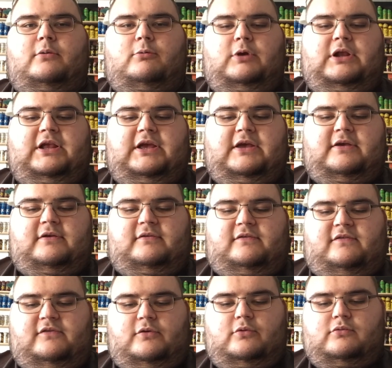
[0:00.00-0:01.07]
really
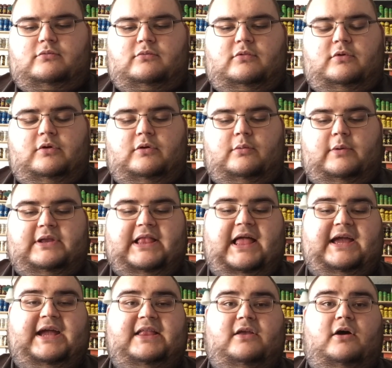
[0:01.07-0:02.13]
soon when
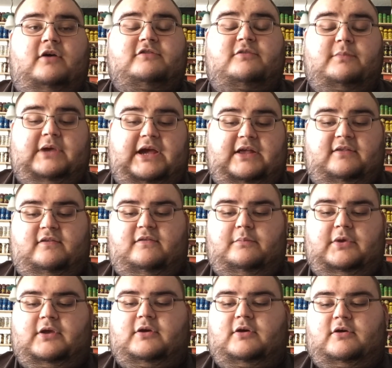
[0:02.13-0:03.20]
I get awesome cans,
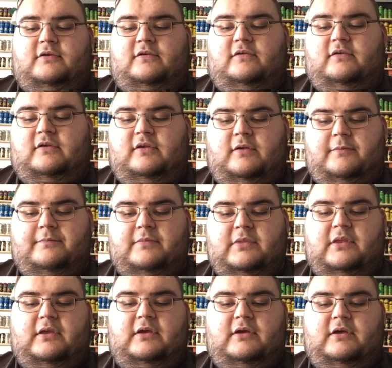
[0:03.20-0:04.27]
because
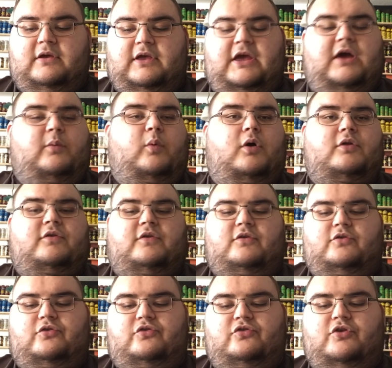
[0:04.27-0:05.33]
yeah, I want
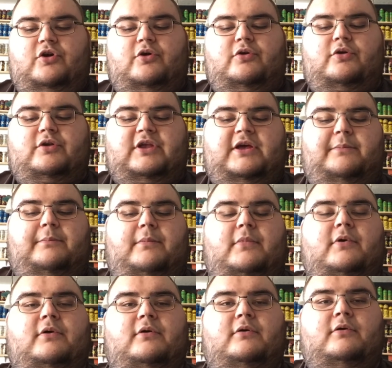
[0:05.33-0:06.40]
to show you them
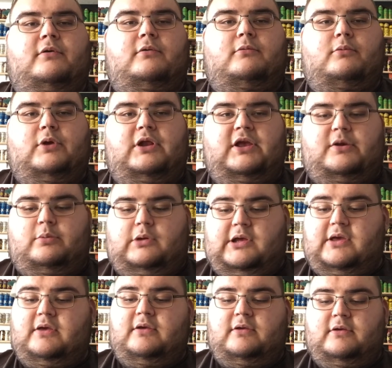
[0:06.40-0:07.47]
really
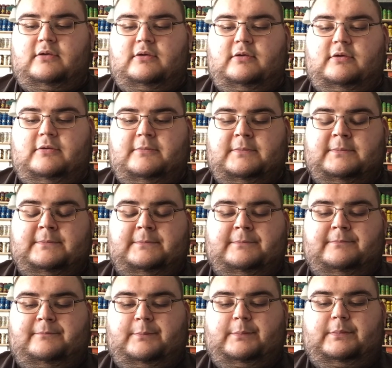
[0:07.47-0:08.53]
quick.
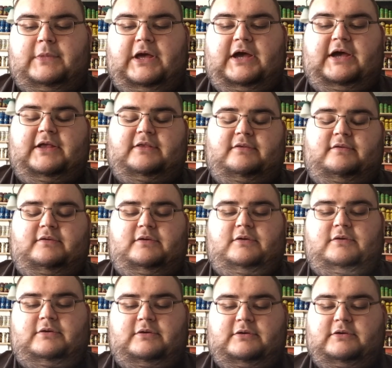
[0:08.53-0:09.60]
And
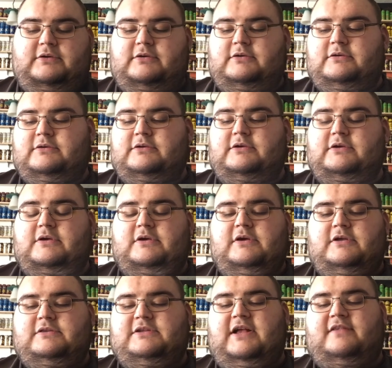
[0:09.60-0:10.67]

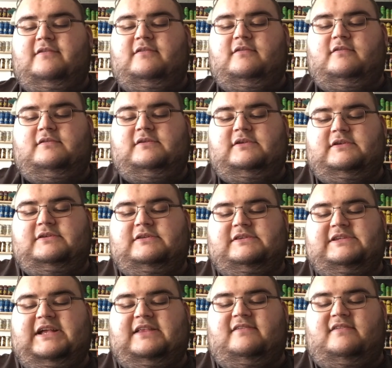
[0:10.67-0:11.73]
that's
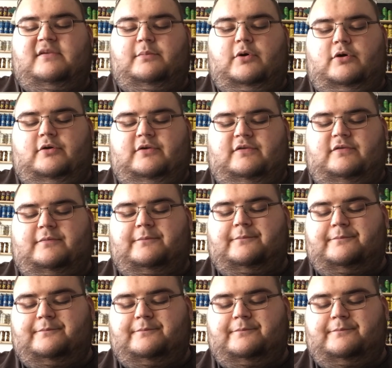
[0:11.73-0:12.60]
the point.